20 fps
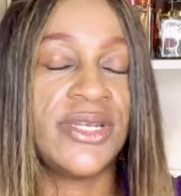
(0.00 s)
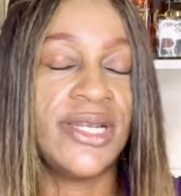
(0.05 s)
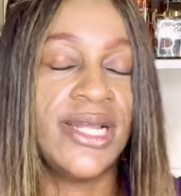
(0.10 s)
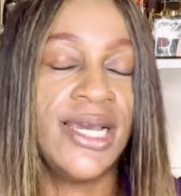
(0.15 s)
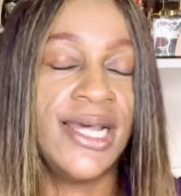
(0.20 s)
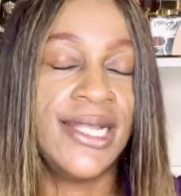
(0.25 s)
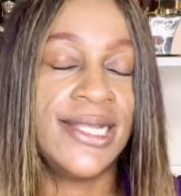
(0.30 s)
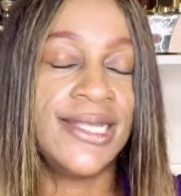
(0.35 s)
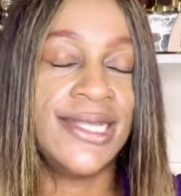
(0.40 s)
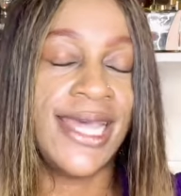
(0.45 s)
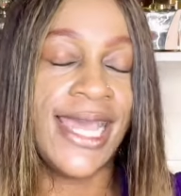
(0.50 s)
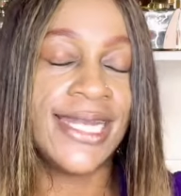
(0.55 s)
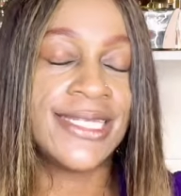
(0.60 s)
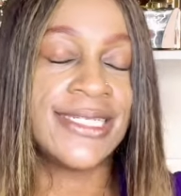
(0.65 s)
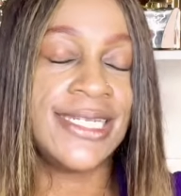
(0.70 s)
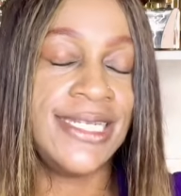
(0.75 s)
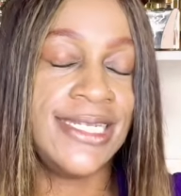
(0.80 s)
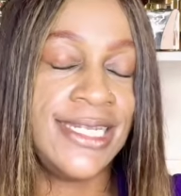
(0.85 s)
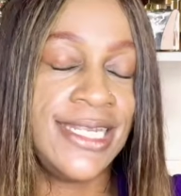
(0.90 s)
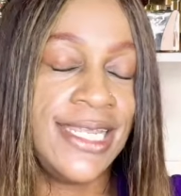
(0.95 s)

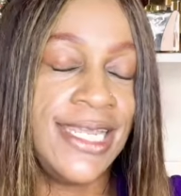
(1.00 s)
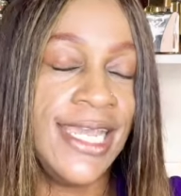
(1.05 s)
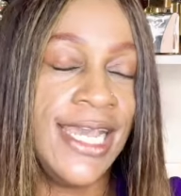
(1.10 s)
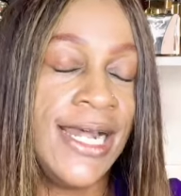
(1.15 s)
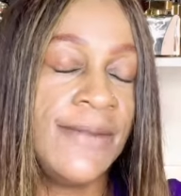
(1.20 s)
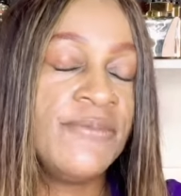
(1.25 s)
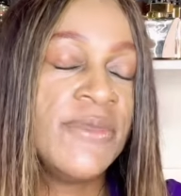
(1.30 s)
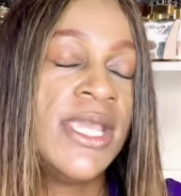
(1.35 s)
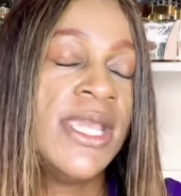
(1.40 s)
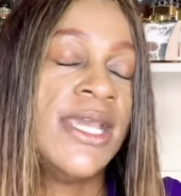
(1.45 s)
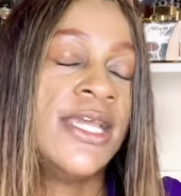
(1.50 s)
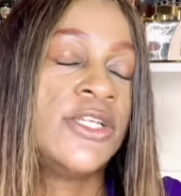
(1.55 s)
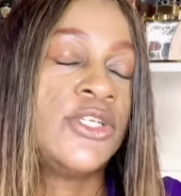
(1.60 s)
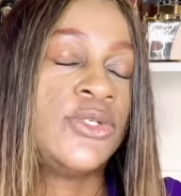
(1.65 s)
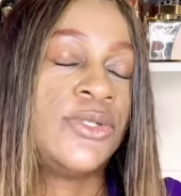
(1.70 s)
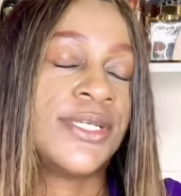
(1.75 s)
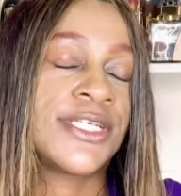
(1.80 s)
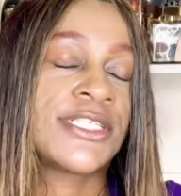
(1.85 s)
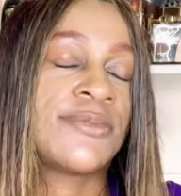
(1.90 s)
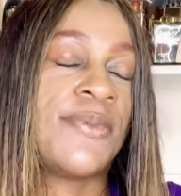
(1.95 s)
that in here.
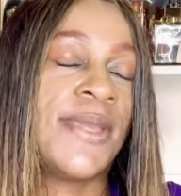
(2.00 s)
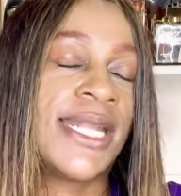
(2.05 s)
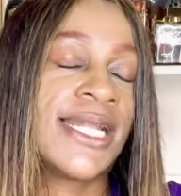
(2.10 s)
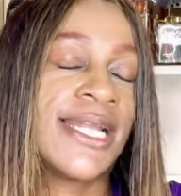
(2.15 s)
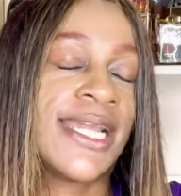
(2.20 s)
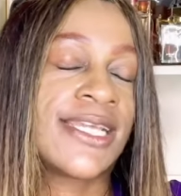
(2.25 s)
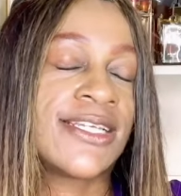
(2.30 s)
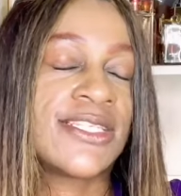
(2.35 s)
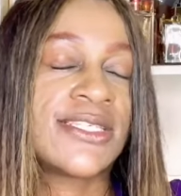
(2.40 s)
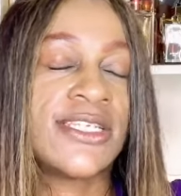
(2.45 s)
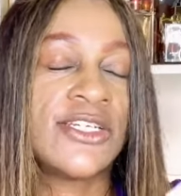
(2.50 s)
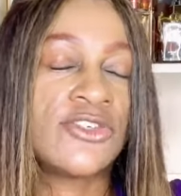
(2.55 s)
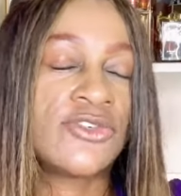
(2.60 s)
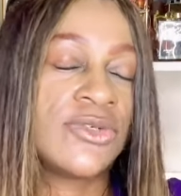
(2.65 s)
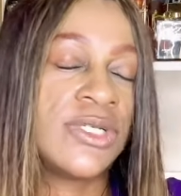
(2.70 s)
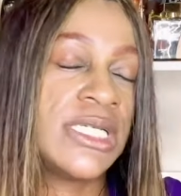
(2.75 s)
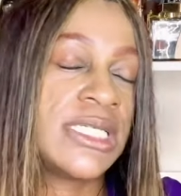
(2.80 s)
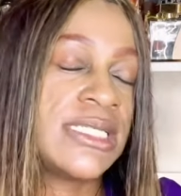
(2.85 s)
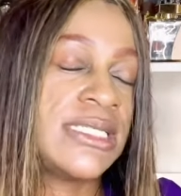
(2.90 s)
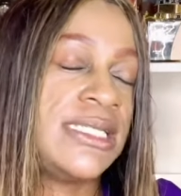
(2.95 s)
Do expect like a
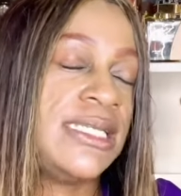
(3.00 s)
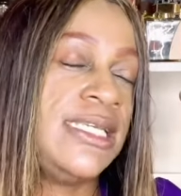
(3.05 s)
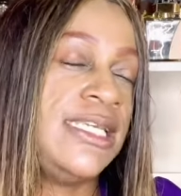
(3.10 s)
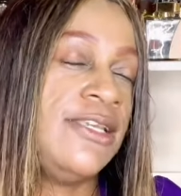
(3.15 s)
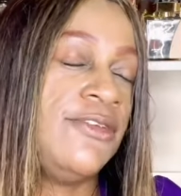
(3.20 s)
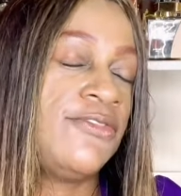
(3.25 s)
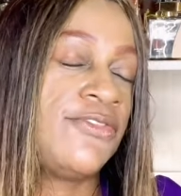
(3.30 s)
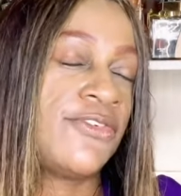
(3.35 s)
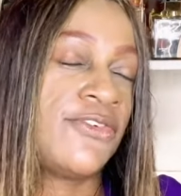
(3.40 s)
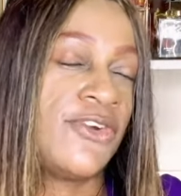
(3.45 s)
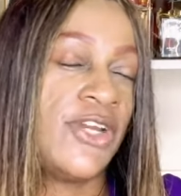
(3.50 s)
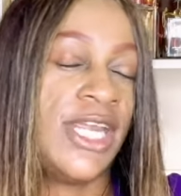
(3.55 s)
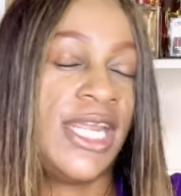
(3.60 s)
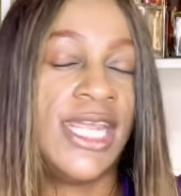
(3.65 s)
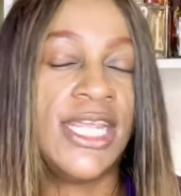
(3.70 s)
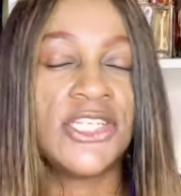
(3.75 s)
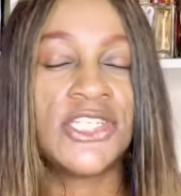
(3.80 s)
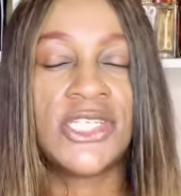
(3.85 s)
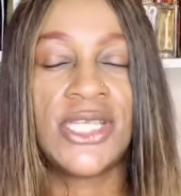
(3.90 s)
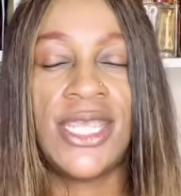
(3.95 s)
citrusy,
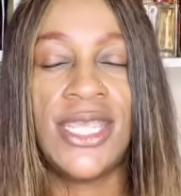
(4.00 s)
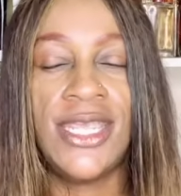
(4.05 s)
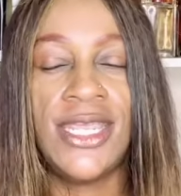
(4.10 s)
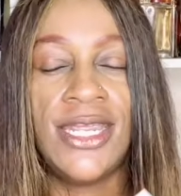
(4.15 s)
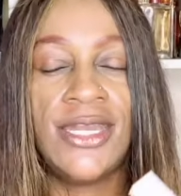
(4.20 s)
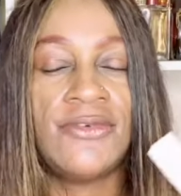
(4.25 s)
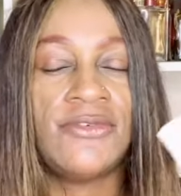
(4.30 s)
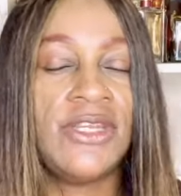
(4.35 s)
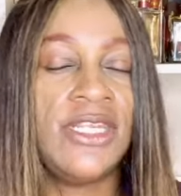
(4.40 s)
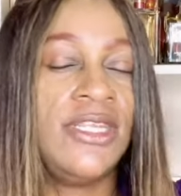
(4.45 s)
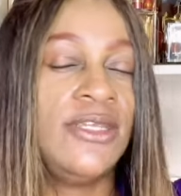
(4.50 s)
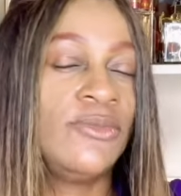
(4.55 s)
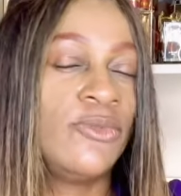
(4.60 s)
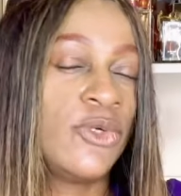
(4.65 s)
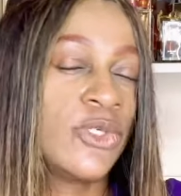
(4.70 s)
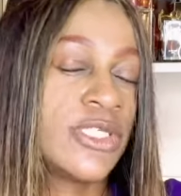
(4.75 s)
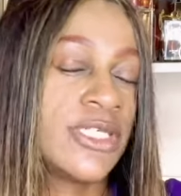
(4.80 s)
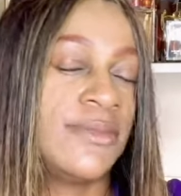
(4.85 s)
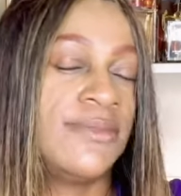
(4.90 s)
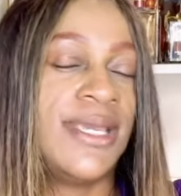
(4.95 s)
fresh, airy,
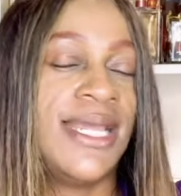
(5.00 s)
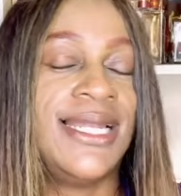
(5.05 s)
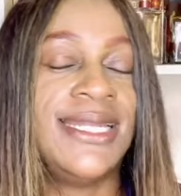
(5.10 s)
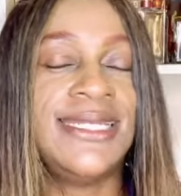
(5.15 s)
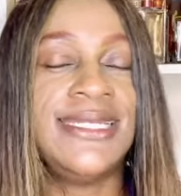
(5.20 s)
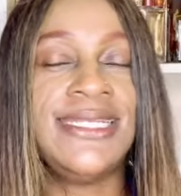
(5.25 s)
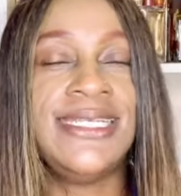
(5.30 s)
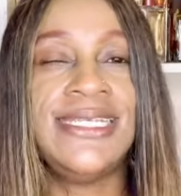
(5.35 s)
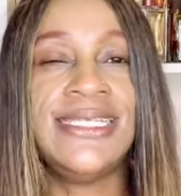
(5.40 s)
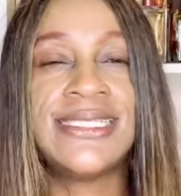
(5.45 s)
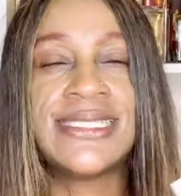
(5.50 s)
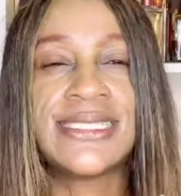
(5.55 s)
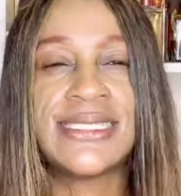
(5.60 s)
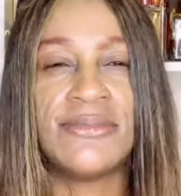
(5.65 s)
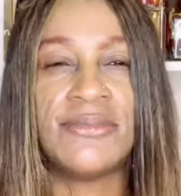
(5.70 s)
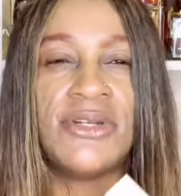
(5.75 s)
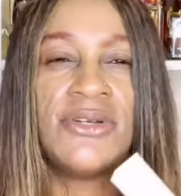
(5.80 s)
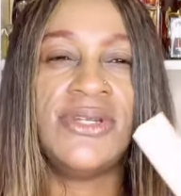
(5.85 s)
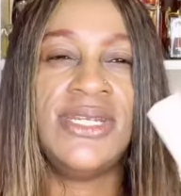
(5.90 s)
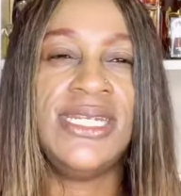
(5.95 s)
watermelony,
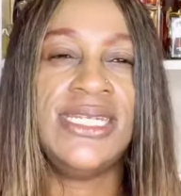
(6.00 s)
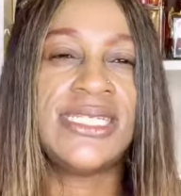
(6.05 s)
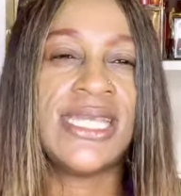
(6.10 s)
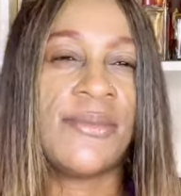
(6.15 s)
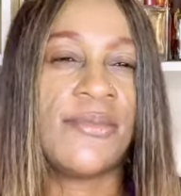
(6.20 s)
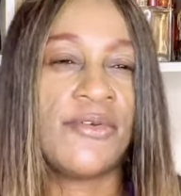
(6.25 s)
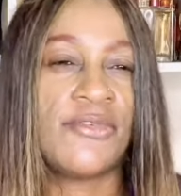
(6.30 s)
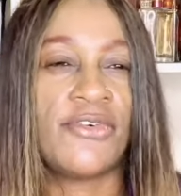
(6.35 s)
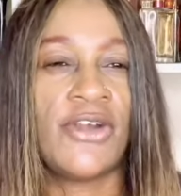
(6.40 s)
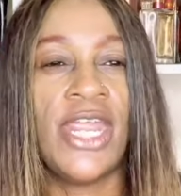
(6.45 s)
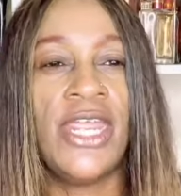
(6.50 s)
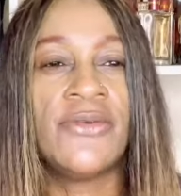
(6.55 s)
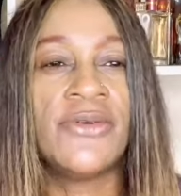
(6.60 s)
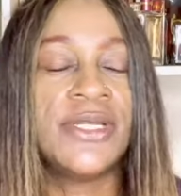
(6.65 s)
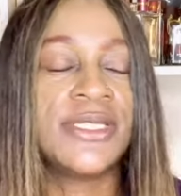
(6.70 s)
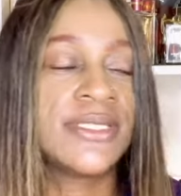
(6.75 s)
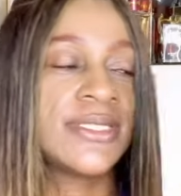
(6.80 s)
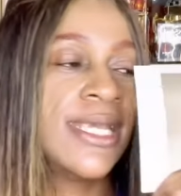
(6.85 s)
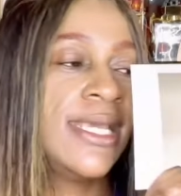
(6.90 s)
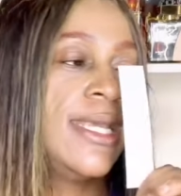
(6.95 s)
summery type of
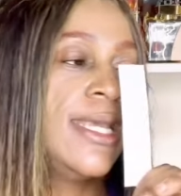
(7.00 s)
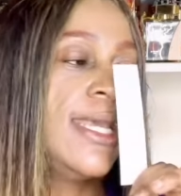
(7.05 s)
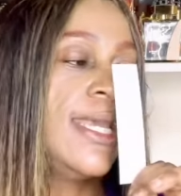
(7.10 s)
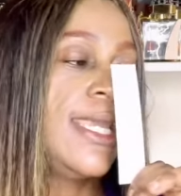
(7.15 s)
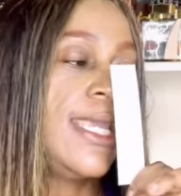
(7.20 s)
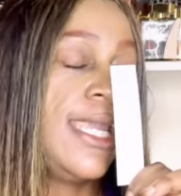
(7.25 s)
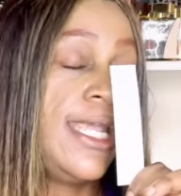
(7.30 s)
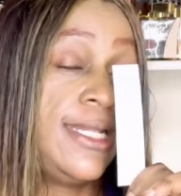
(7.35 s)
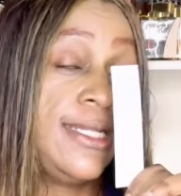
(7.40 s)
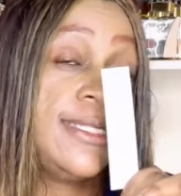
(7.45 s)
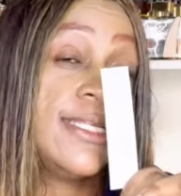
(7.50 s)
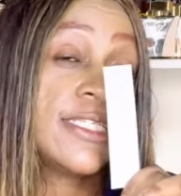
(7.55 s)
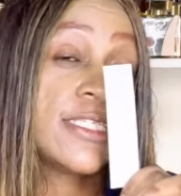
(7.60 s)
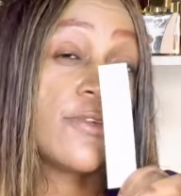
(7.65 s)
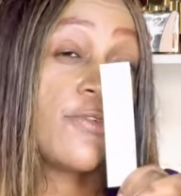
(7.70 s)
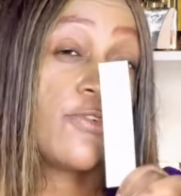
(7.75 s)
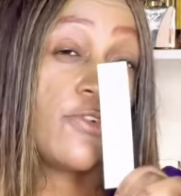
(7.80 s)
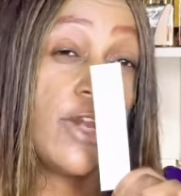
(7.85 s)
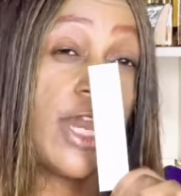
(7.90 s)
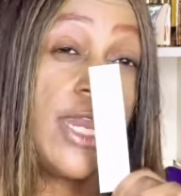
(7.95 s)
fragrance in this
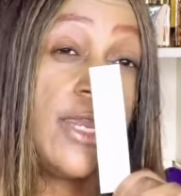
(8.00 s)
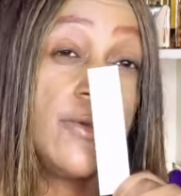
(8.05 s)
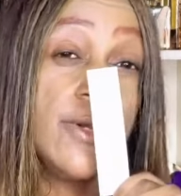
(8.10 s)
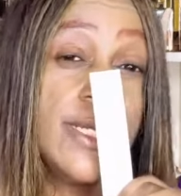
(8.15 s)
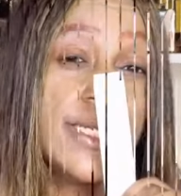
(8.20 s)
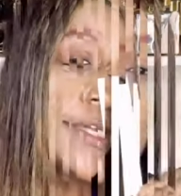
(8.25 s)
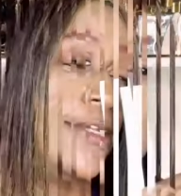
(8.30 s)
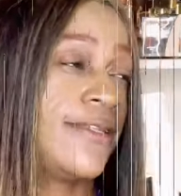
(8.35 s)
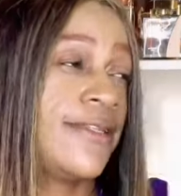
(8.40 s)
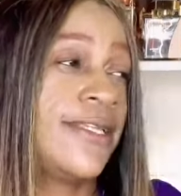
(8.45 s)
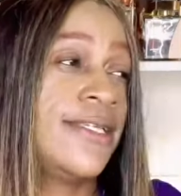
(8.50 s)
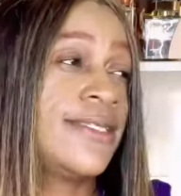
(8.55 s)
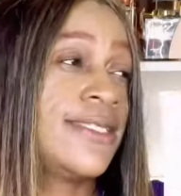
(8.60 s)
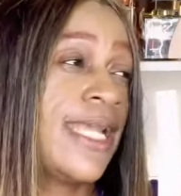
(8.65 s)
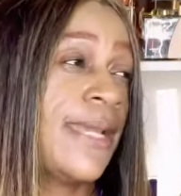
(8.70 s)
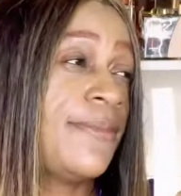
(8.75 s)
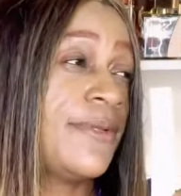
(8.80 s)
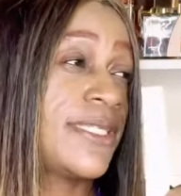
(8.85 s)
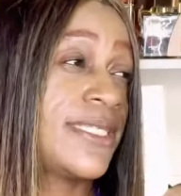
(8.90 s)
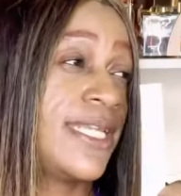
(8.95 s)
fragrance. This
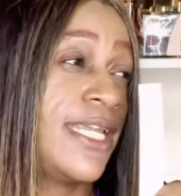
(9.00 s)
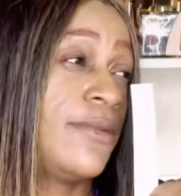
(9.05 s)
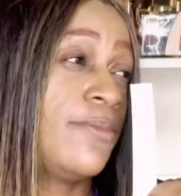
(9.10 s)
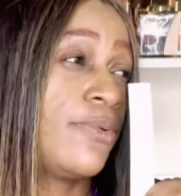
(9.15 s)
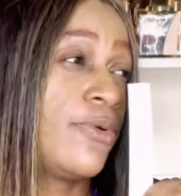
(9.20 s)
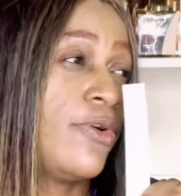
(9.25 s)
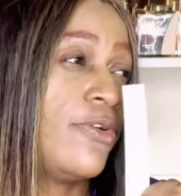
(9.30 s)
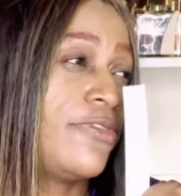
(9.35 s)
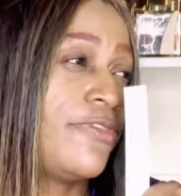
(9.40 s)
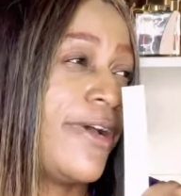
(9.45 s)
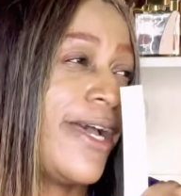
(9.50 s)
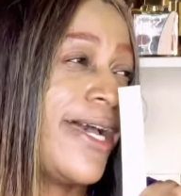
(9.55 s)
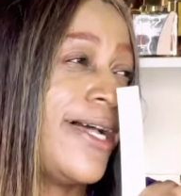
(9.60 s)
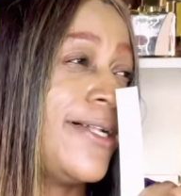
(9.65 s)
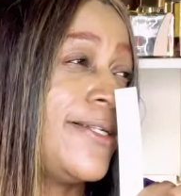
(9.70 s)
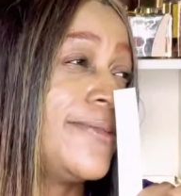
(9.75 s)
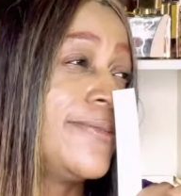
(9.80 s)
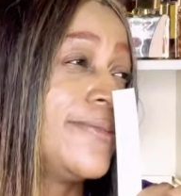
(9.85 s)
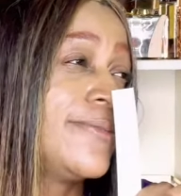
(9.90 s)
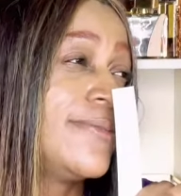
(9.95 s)
type of scent
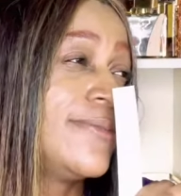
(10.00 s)
profile,